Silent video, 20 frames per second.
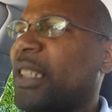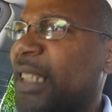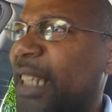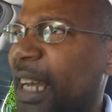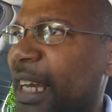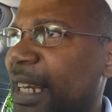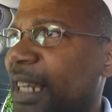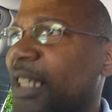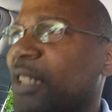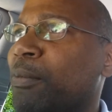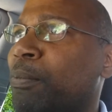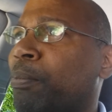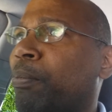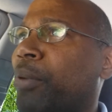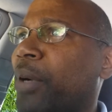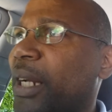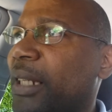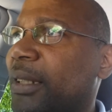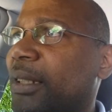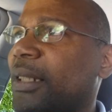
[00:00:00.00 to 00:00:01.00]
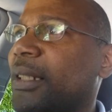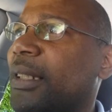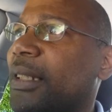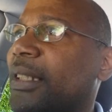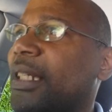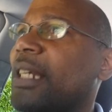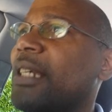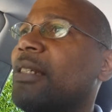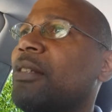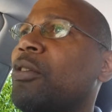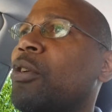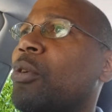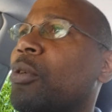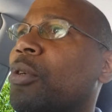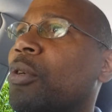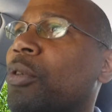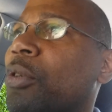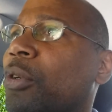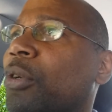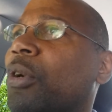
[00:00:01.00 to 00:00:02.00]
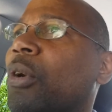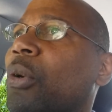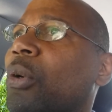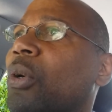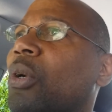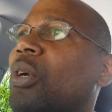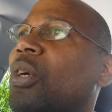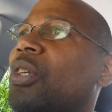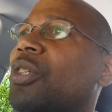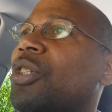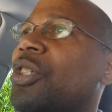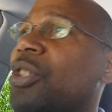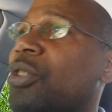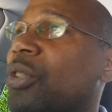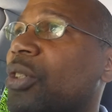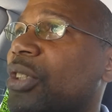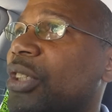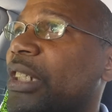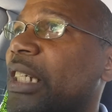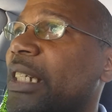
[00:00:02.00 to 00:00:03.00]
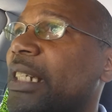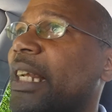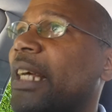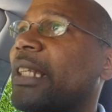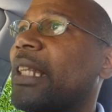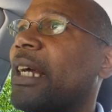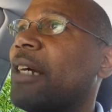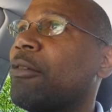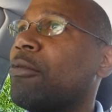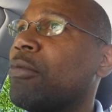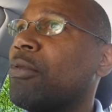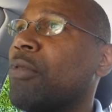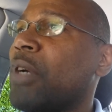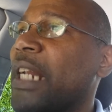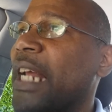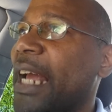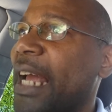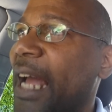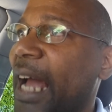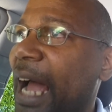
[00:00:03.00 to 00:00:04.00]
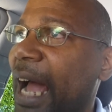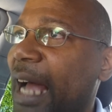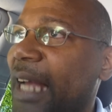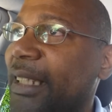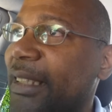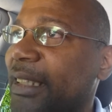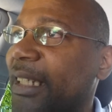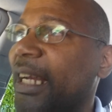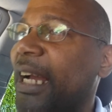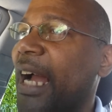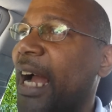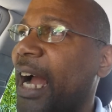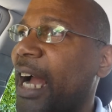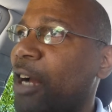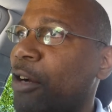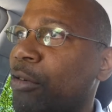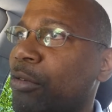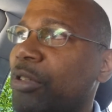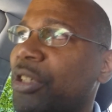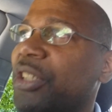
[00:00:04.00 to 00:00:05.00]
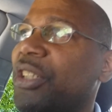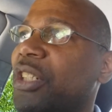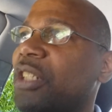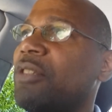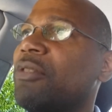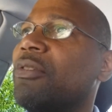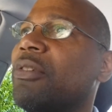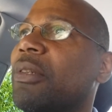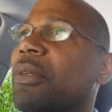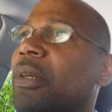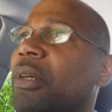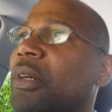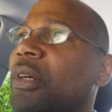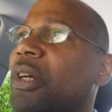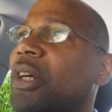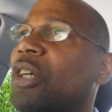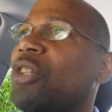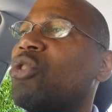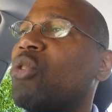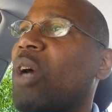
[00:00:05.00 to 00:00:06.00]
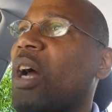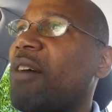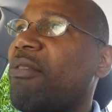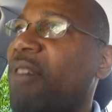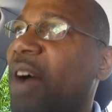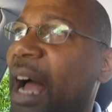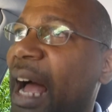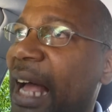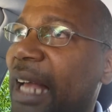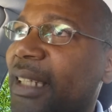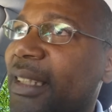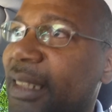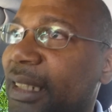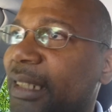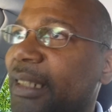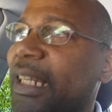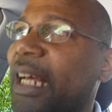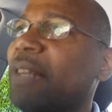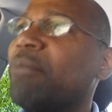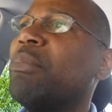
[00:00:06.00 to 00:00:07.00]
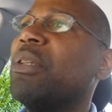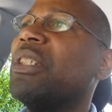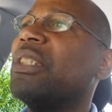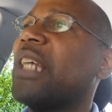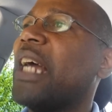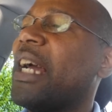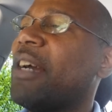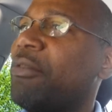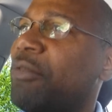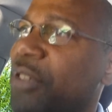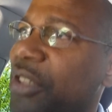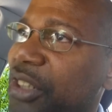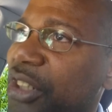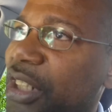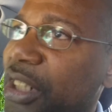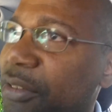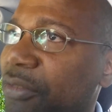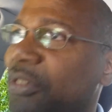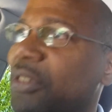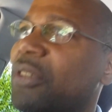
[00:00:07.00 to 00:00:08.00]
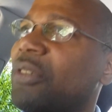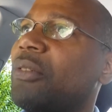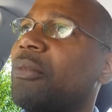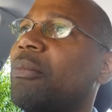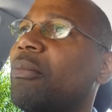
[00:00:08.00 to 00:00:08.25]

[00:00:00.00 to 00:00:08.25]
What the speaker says: Tell it, press it, say no. Jesus said that when I ask, I will receive. So I have asked. That means I have received.